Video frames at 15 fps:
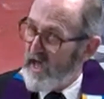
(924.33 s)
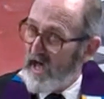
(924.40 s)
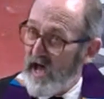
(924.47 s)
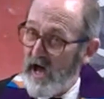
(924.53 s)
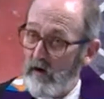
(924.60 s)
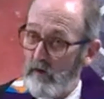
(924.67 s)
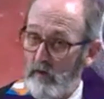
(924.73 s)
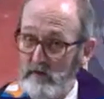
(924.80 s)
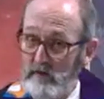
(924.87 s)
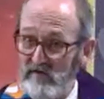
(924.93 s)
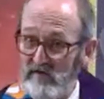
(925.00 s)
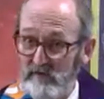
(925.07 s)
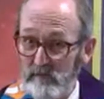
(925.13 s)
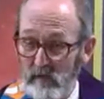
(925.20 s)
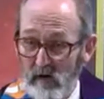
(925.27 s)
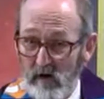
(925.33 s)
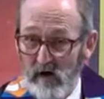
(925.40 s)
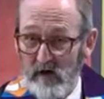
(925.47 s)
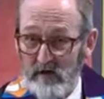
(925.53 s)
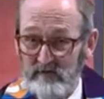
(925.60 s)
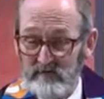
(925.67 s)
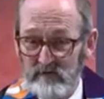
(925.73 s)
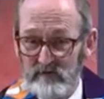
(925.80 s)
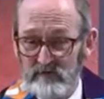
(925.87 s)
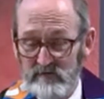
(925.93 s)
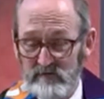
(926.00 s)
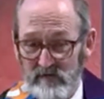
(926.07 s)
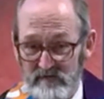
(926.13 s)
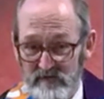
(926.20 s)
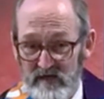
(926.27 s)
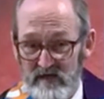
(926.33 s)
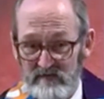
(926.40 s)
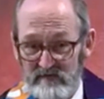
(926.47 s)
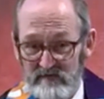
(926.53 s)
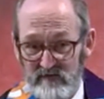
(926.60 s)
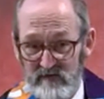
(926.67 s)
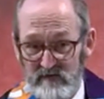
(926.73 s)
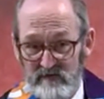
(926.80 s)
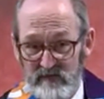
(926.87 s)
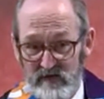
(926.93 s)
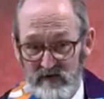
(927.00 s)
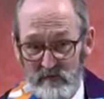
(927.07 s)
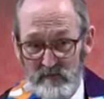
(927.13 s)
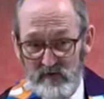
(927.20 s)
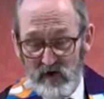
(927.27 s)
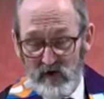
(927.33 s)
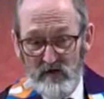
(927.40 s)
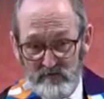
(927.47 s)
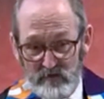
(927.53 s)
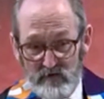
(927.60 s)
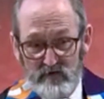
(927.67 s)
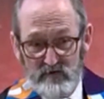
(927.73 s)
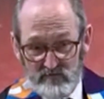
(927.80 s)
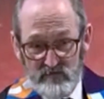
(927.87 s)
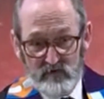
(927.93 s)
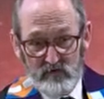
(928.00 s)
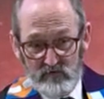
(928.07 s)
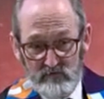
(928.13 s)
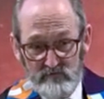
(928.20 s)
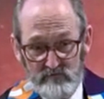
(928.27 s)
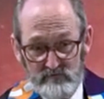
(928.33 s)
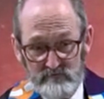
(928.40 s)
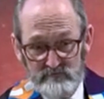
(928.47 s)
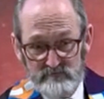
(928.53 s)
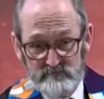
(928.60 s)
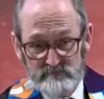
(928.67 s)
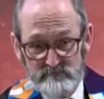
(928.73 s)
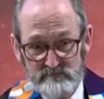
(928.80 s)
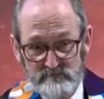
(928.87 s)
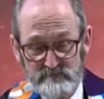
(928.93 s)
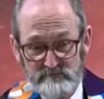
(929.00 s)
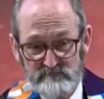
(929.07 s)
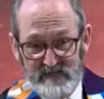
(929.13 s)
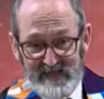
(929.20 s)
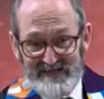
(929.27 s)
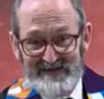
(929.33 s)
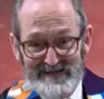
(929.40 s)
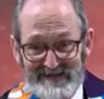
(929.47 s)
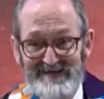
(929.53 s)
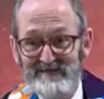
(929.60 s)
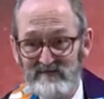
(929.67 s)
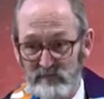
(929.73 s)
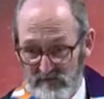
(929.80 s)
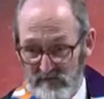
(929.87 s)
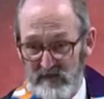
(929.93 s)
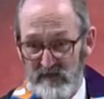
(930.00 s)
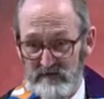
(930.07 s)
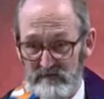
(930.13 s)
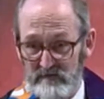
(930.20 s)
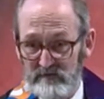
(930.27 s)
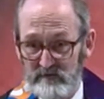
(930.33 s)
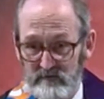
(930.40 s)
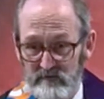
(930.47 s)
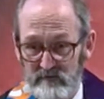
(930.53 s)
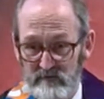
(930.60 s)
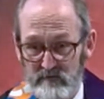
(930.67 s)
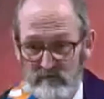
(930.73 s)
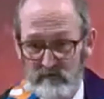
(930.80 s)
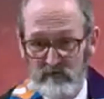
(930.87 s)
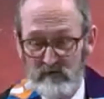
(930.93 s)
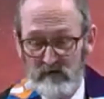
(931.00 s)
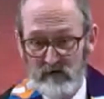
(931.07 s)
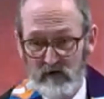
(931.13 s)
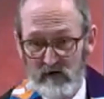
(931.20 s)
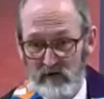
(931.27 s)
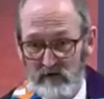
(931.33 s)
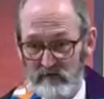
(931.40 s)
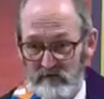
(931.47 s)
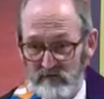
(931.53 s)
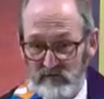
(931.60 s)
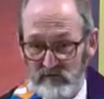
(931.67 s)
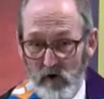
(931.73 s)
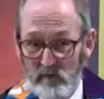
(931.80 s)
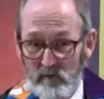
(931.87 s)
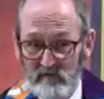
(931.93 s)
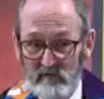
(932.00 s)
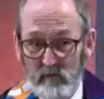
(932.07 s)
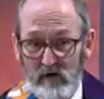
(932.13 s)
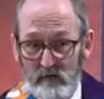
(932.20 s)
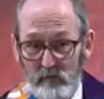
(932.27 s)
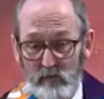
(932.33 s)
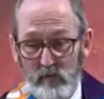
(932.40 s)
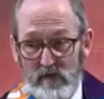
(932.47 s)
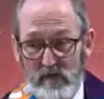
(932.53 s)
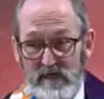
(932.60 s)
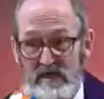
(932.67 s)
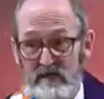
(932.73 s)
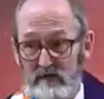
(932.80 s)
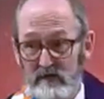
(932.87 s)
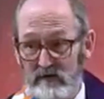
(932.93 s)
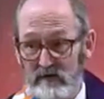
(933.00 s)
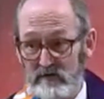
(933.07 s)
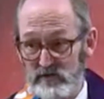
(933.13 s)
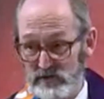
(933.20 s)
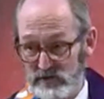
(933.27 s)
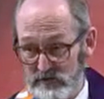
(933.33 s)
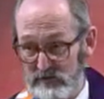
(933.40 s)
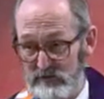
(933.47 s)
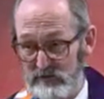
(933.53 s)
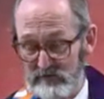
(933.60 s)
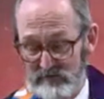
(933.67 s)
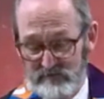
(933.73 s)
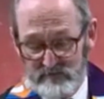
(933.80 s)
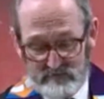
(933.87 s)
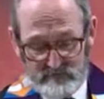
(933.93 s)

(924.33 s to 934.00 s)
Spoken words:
how we respond to the things that are beyond our control. That is within the scope of what we can choose.